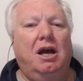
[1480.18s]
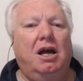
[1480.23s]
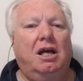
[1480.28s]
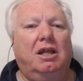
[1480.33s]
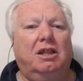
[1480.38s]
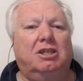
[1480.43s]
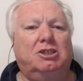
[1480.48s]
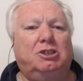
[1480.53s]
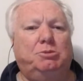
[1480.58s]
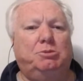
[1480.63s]

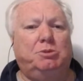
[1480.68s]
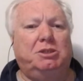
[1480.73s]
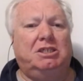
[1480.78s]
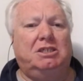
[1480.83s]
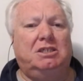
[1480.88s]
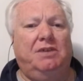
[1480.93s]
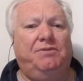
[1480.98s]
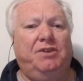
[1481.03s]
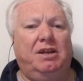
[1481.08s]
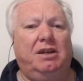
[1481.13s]
The
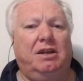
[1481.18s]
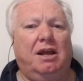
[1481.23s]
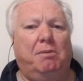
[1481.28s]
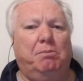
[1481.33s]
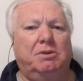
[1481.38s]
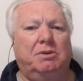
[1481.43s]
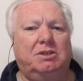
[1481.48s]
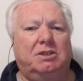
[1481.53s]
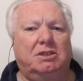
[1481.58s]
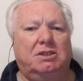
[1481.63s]
specific
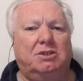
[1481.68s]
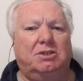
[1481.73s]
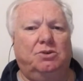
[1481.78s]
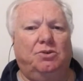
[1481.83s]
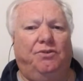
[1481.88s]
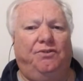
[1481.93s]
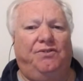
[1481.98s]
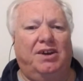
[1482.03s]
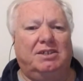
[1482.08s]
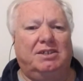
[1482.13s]
numbers are still
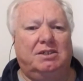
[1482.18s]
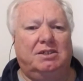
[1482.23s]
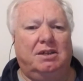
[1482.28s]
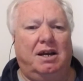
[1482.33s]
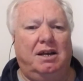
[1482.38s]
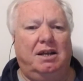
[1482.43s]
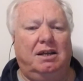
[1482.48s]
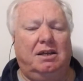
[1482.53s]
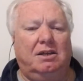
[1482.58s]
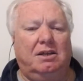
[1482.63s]

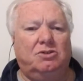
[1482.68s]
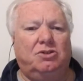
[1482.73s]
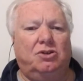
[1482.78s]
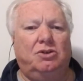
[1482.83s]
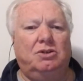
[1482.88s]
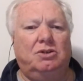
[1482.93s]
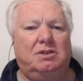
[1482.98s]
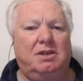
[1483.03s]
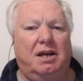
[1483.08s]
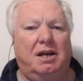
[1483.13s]
fascinating.
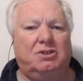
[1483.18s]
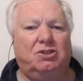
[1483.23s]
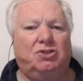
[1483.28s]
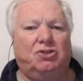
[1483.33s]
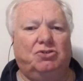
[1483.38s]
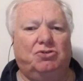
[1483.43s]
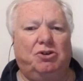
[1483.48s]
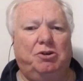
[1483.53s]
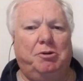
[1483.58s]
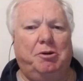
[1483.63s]
Turns out
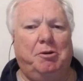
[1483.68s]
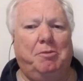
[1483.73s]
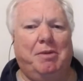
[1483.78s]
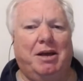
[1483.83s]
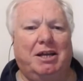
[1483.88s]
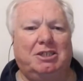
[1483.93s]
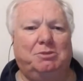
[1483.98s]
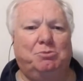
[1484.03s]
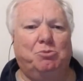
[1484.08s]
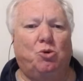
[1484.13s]
streaming
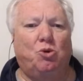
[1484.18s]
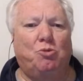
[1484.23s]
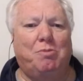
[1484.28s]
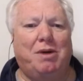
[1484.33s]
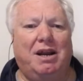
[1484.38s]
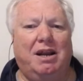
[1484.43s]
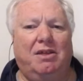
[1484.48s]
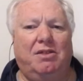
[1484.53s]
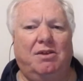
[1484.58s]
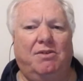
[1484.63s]
makes more
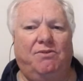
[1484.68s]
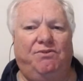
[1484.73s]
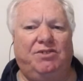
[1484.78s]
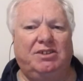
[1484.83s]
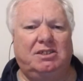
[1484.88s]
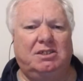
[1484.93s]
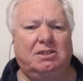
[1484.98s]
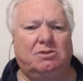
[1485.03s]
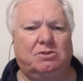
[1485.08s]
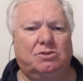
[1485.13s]
money than
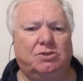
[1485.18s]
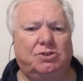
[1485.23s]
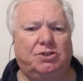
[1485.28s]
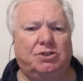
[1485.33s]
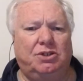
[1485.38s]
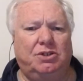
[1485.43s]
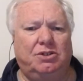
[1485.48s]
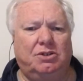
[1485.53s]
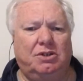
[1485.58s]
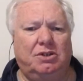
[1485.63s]
physical
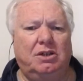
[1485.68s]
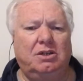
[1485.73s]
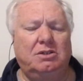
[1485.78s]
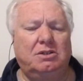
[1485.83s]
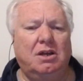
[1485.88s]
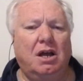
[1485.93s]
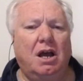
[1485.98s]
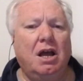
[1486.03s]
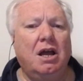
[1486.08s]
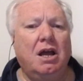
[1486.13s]
CDs,
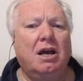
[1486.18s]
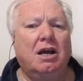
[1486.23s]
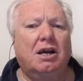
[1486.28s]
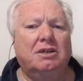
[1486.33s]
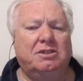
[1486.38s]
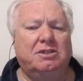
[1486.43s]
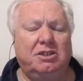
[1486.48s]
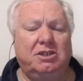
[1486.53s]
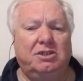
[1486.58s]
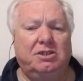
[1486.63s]

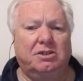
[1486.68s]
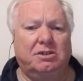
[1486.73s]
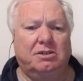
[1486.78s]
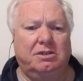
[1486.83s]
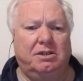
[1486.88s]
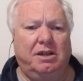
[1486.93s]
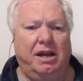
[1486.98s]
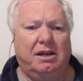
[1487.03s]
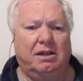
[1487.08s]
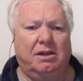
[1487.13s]
digital
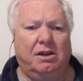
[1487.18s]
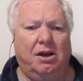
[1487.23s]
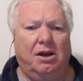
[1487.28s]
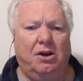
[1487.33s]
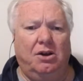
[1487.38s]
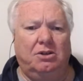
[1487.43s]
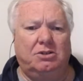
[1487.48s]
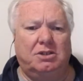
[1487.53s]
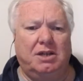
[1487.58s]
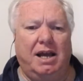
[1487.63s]

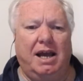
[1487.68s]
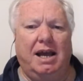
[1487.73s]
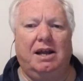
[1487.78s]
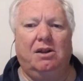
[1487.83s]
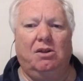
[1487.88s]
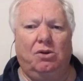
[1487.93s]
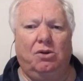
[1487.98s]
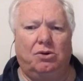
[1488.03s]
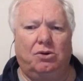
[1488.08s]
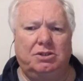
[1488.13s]
downloads, and
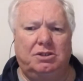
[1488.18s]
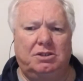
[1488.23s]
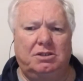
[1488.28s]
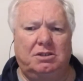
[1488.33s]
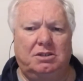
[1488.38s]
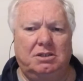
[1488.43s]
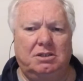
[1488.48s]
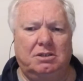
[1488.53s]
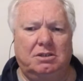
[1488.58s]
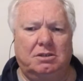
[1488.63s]

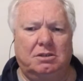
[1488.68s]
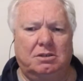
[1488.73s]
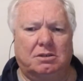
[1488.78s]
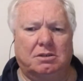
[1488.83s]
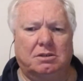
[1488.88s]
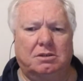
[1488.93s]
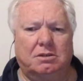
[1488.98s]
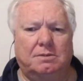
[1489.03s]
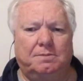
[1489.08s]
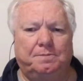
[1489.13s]
licensing
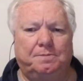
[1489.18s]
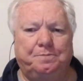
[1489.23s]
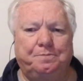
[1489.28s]
deals.